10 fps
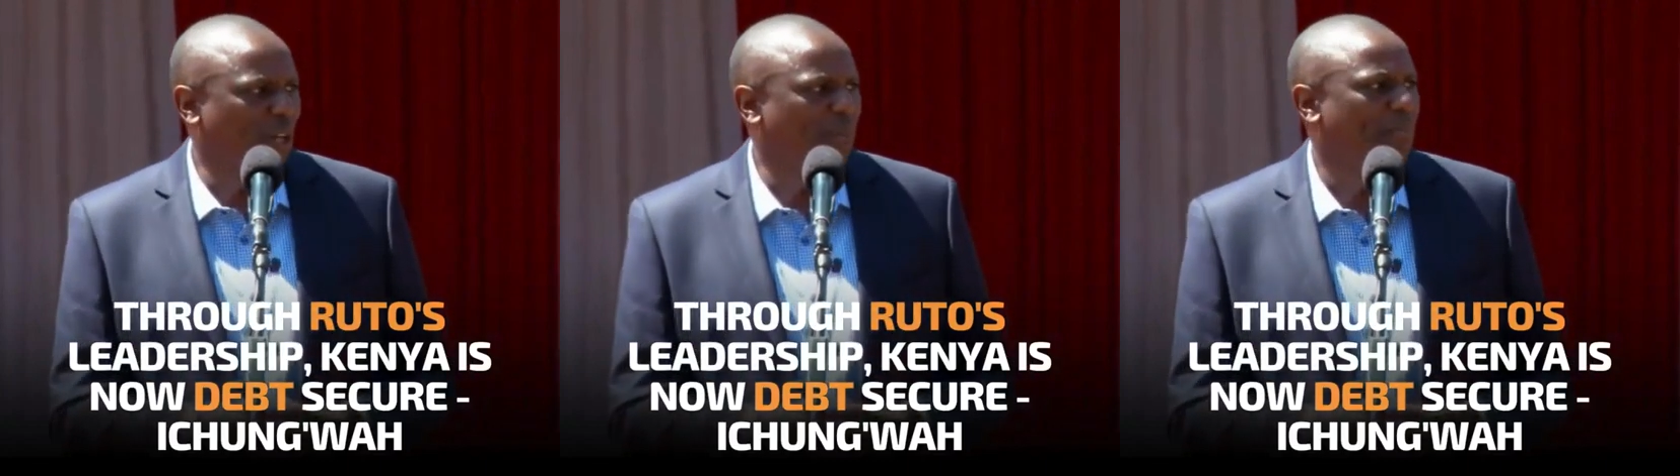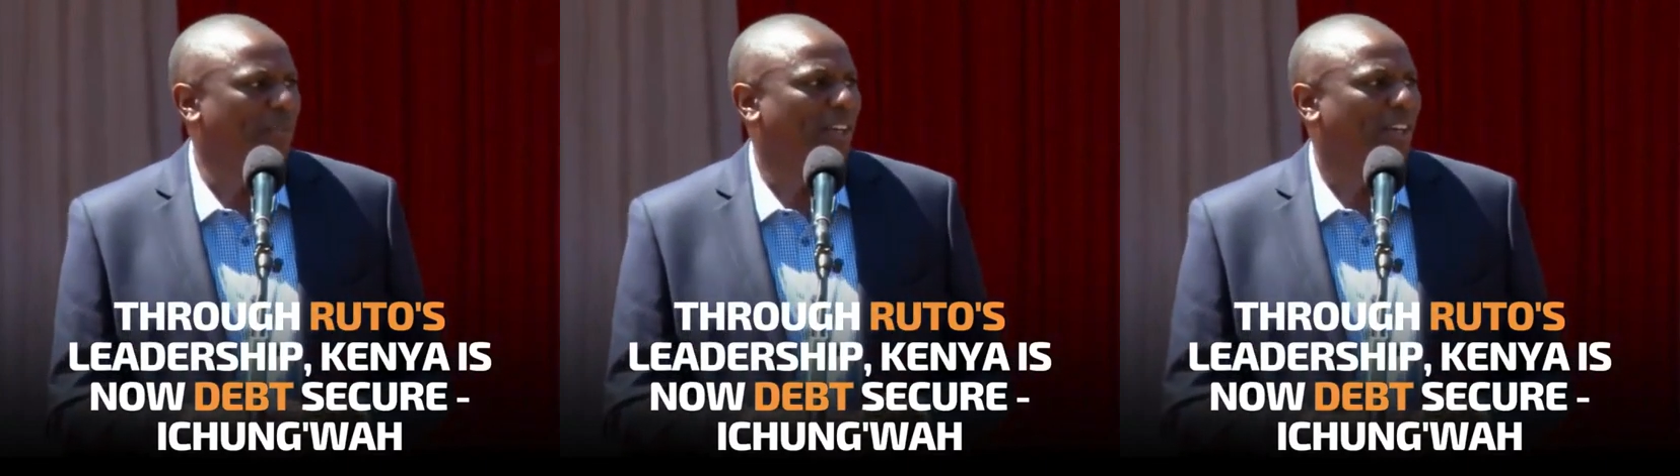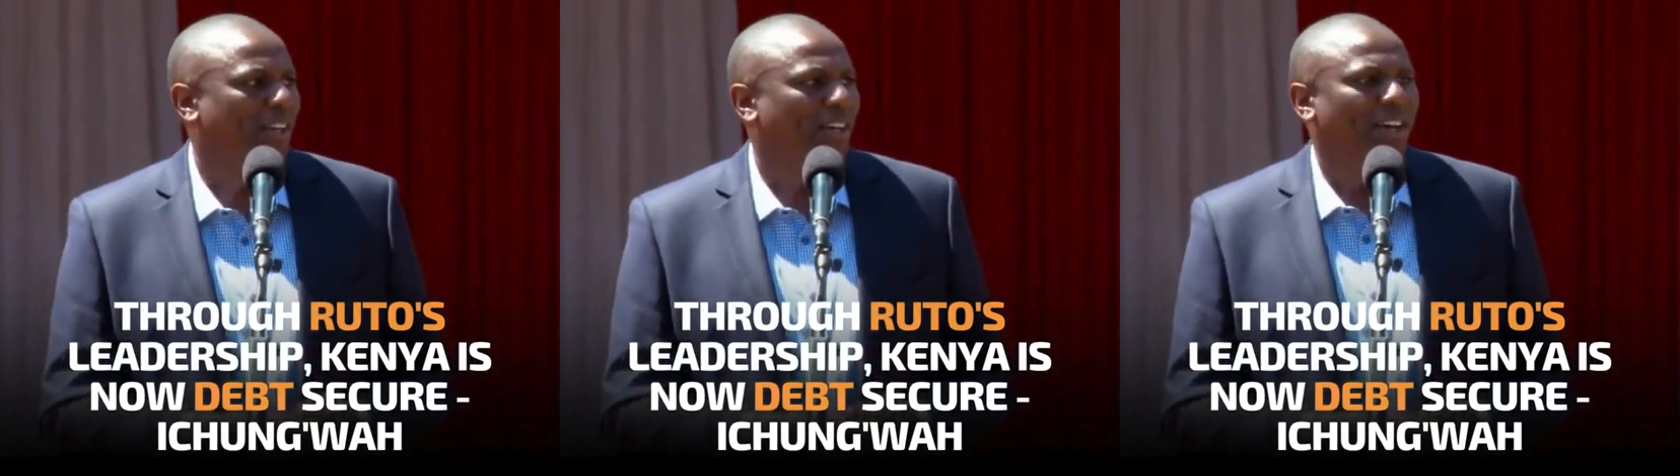Him
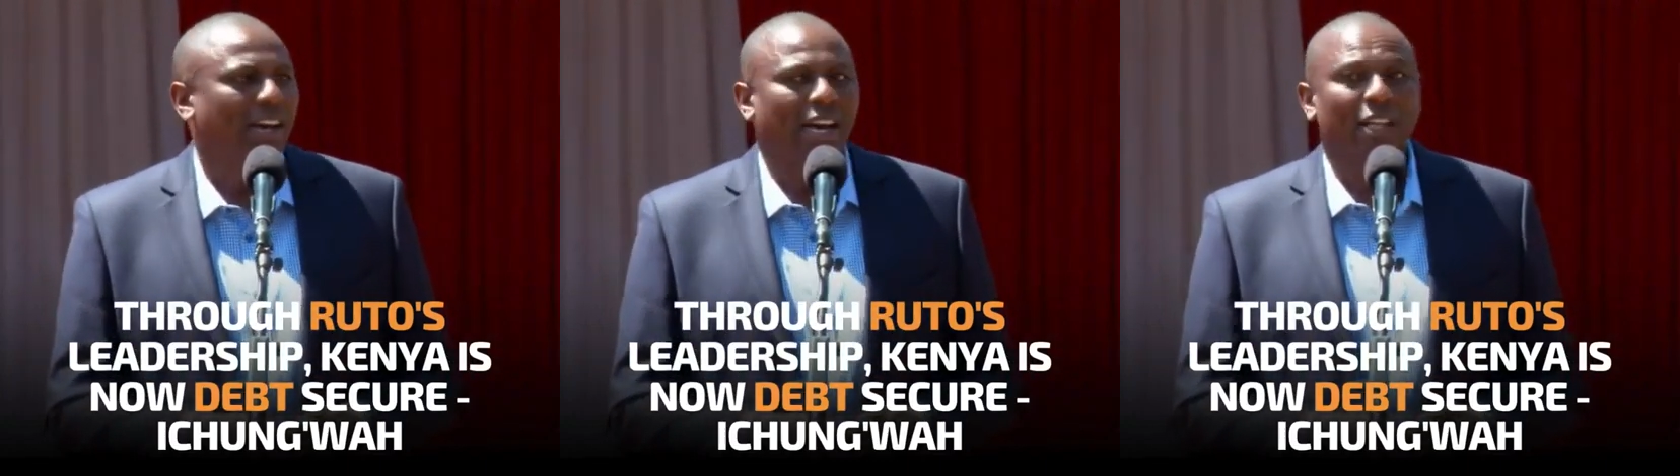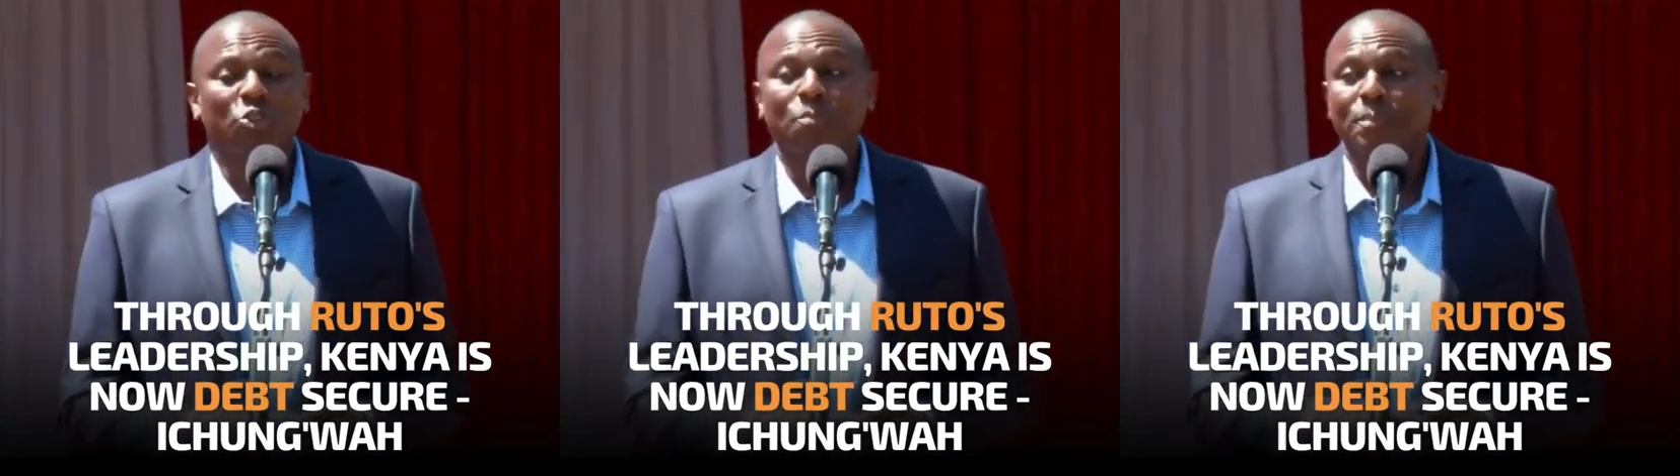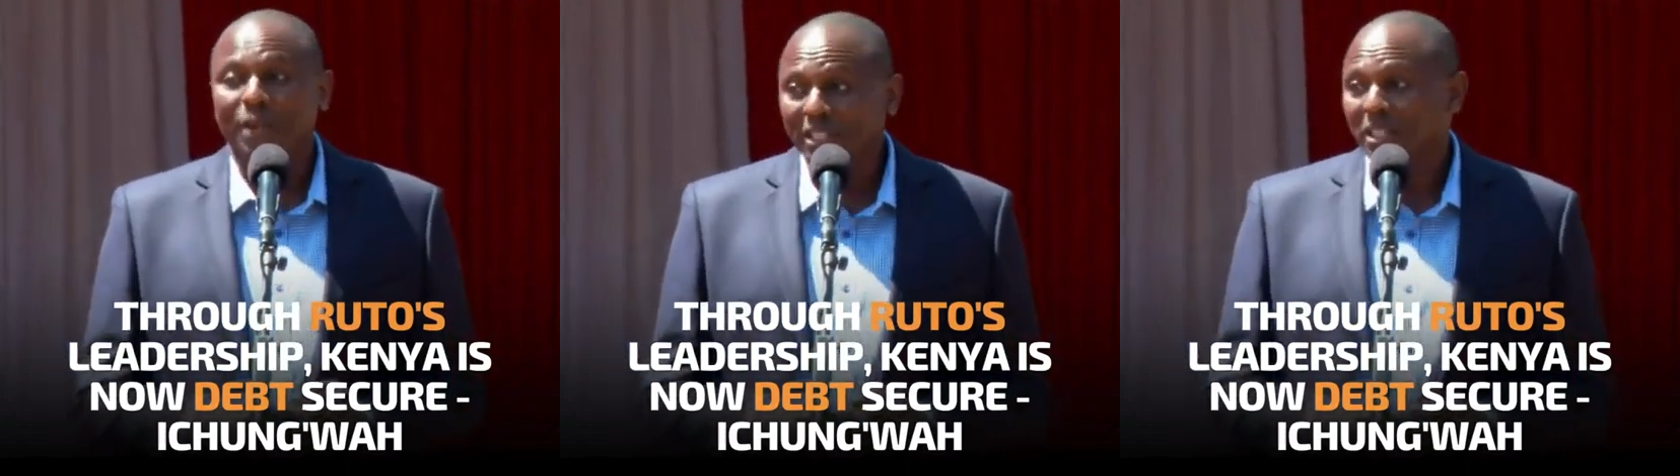and to
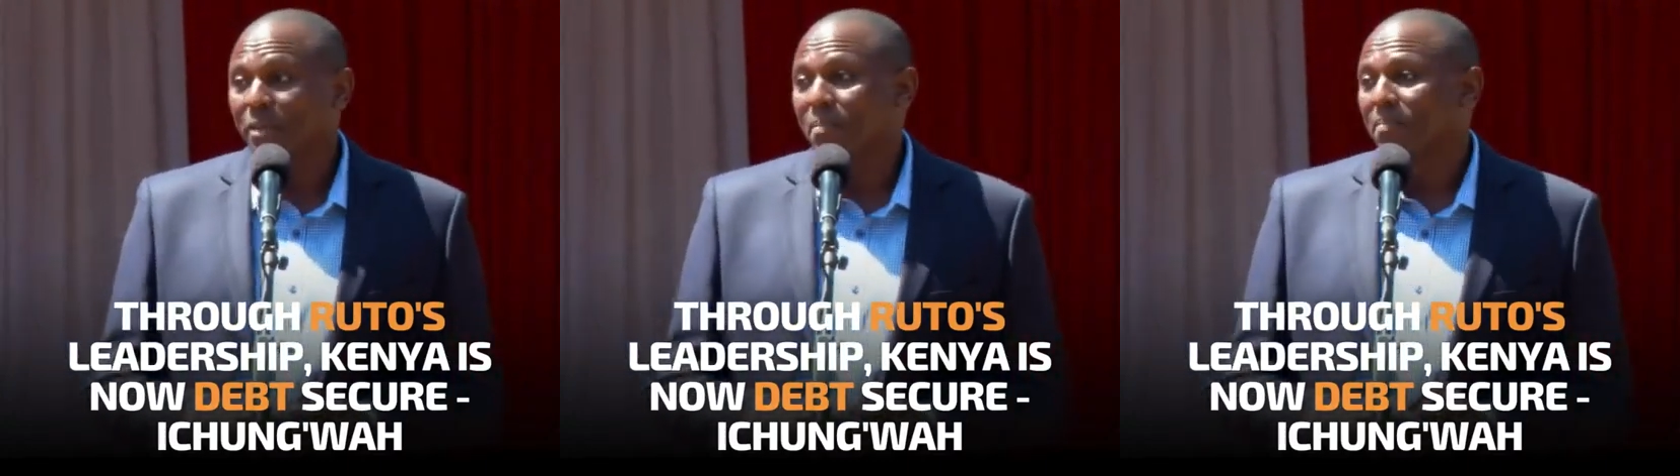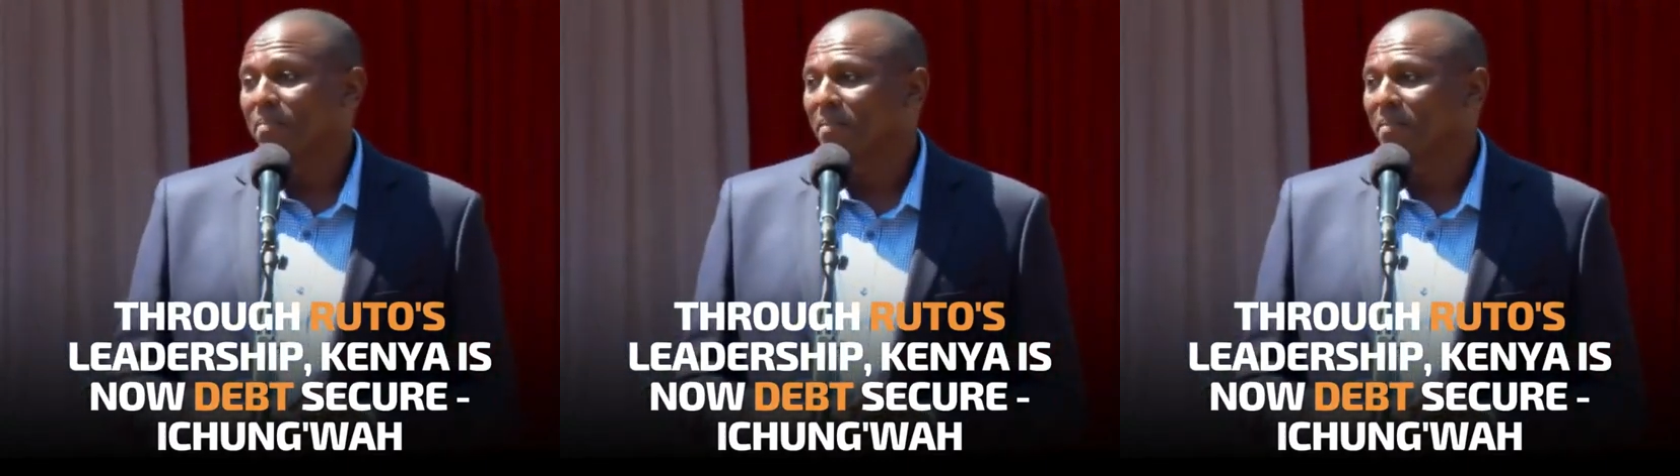praise Him